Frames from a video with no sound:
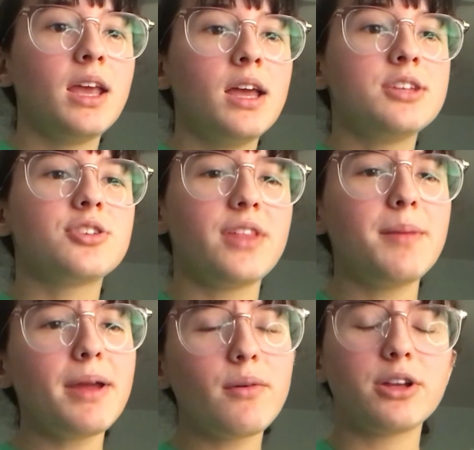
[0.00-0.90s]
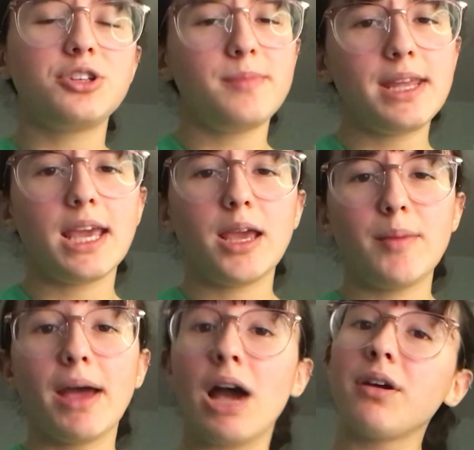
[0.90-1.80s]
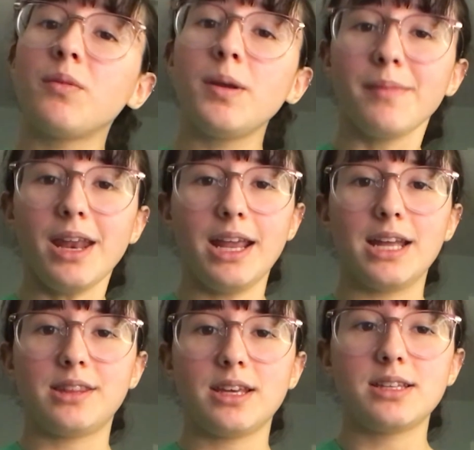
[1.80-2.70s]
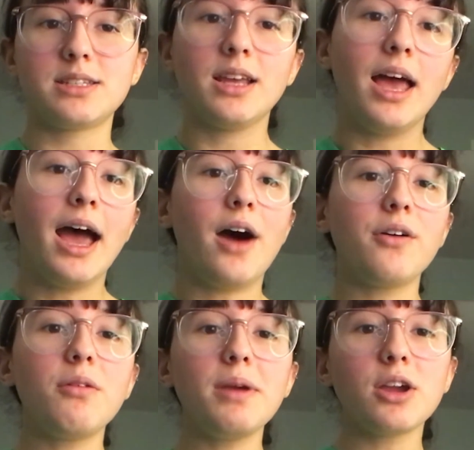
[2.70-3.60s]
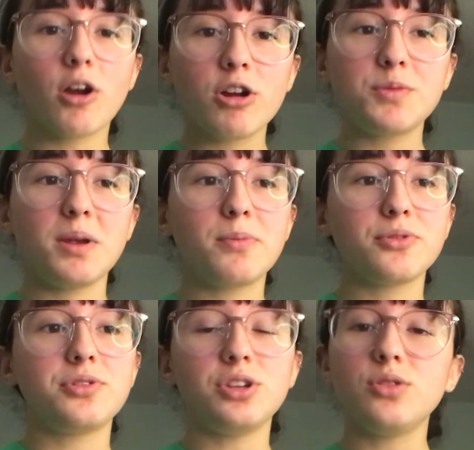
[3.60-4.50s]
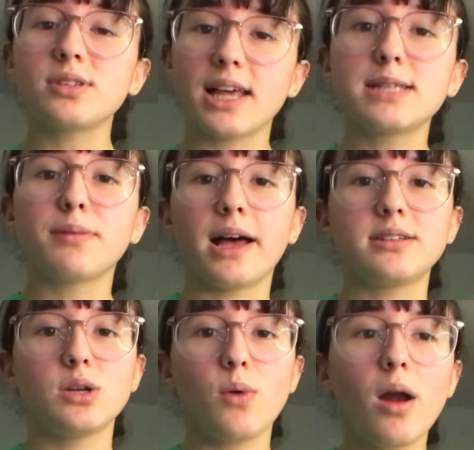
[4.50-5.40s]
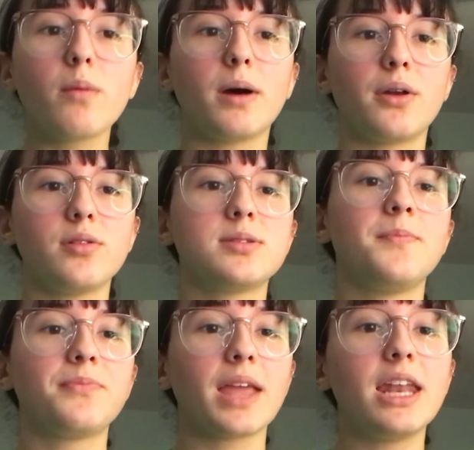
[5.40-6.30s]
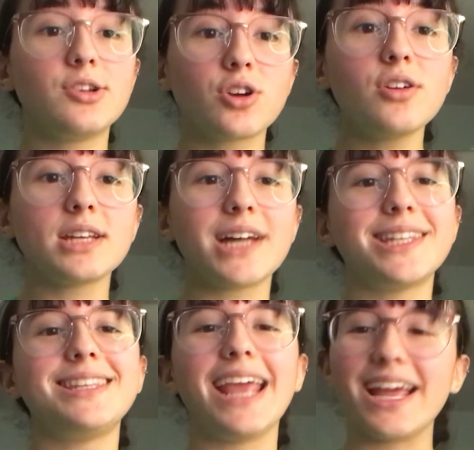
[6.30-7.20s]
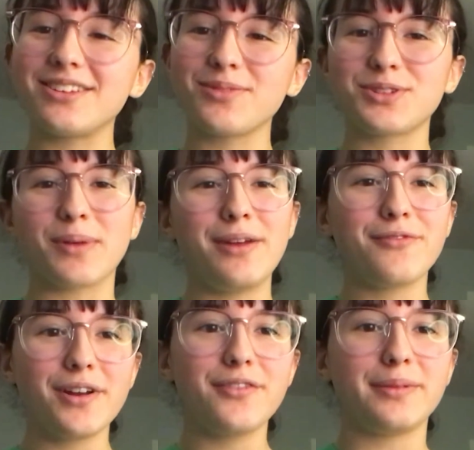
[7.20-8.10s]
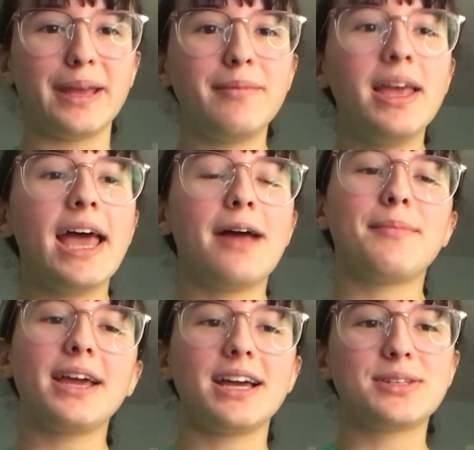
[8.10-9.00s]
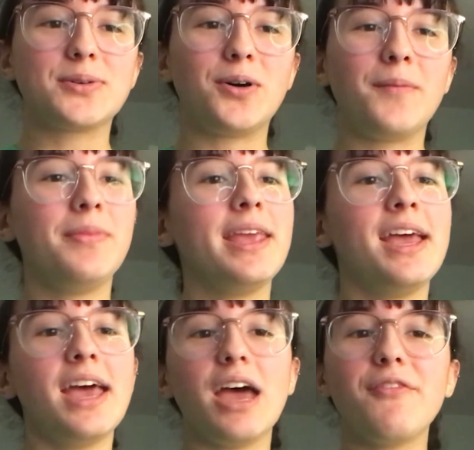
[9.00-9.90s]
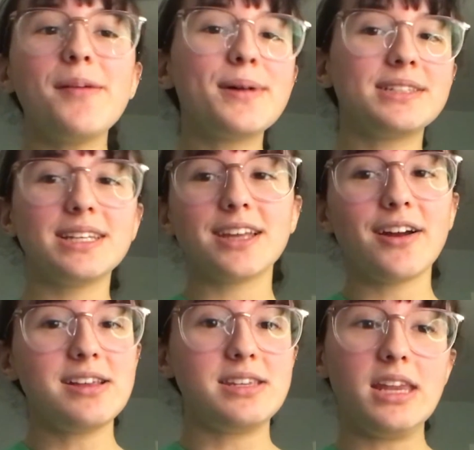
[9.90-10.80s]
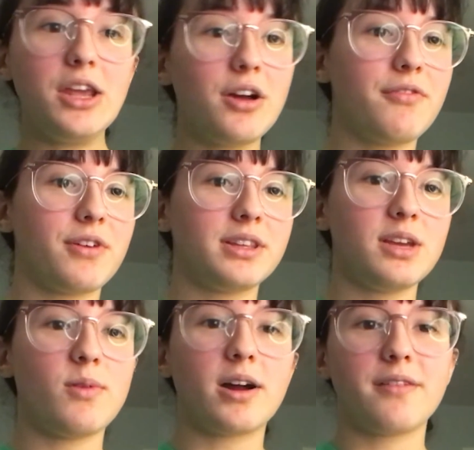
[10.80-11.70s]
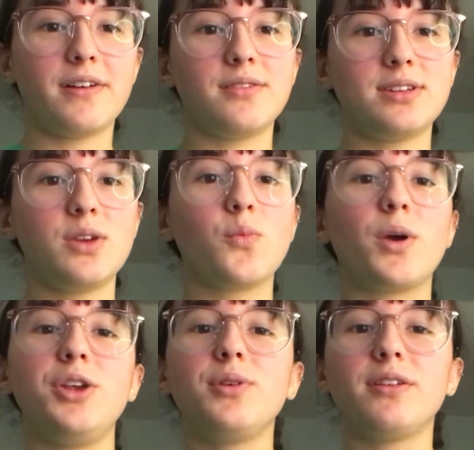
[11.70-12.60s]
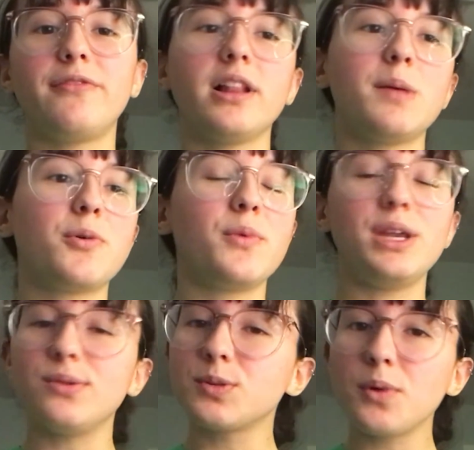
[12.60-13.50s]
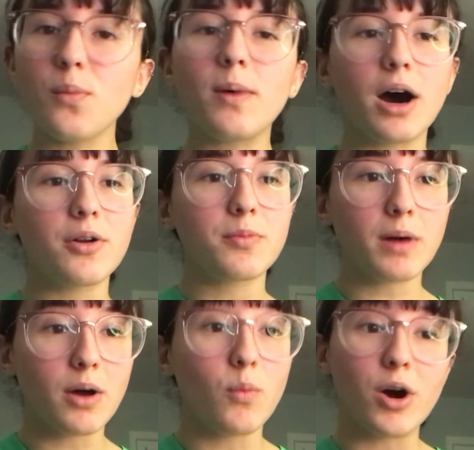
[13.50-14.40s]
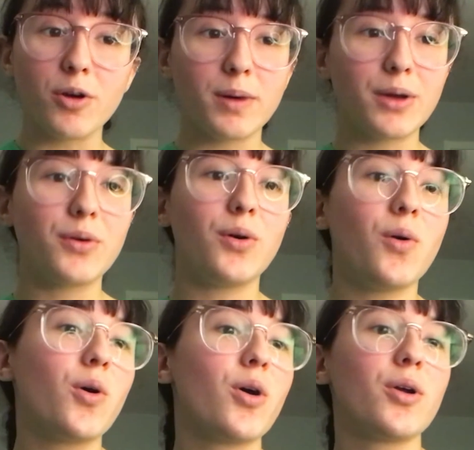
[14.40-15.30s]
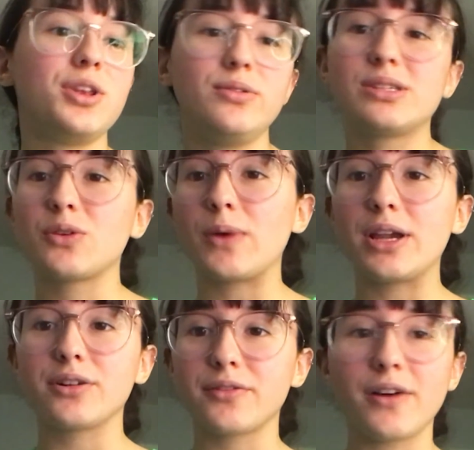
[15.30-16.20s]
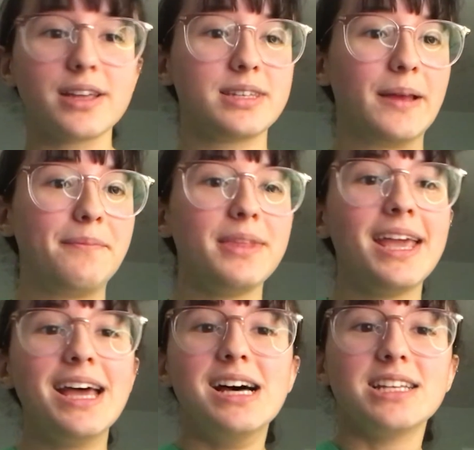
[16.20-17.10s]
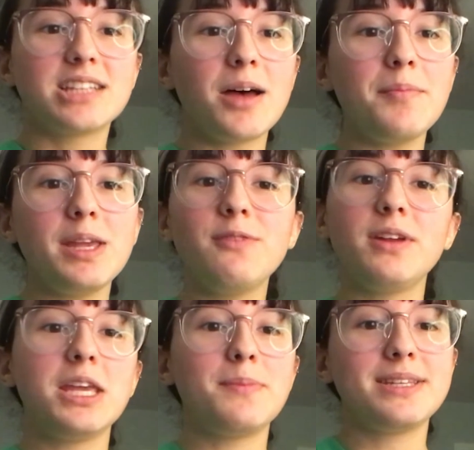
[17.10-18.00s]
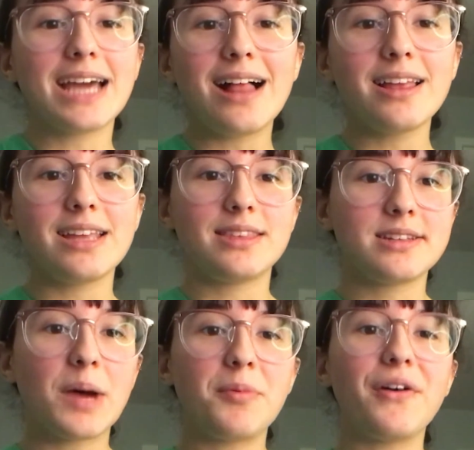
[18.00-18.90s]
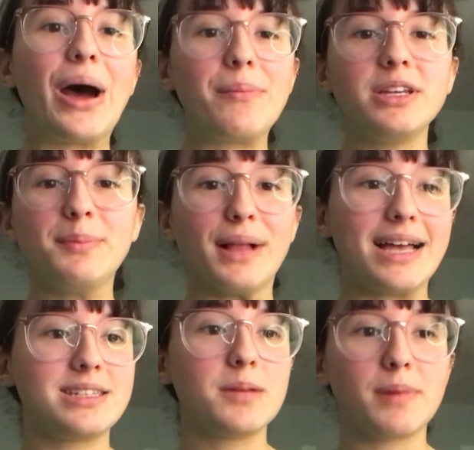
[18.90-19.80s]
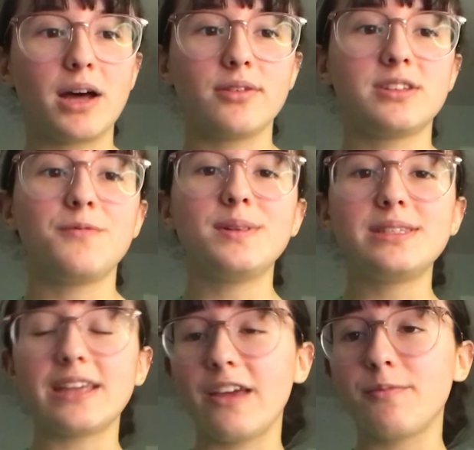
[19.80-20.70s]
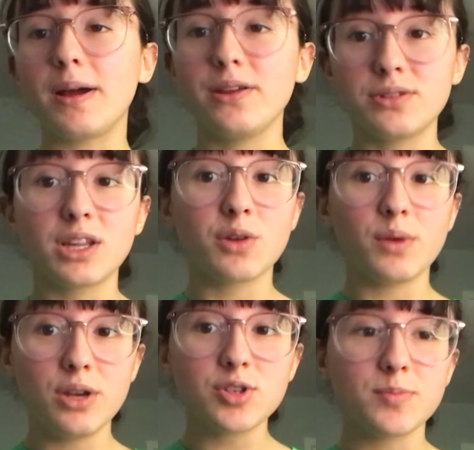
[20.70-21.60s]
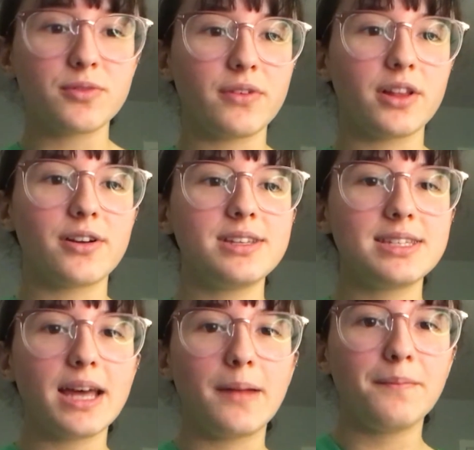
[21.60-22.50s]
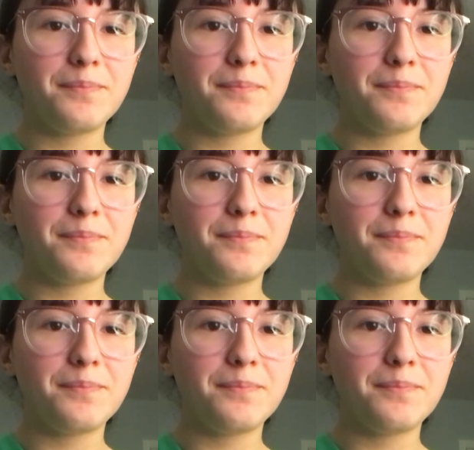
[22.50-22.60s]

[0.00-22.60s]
So then my question became, how can we mitigate this? How can we encourage people to use less plastic water bottles? And it turned out that the answer was right in front of me at my high school. Every building there has an eco-friendly water fountain where you can fill up a reusable water bottle or use the regular faucet. Some even keep a tally at the top of how many plastic bottles have been saved by using the reusable filler instead.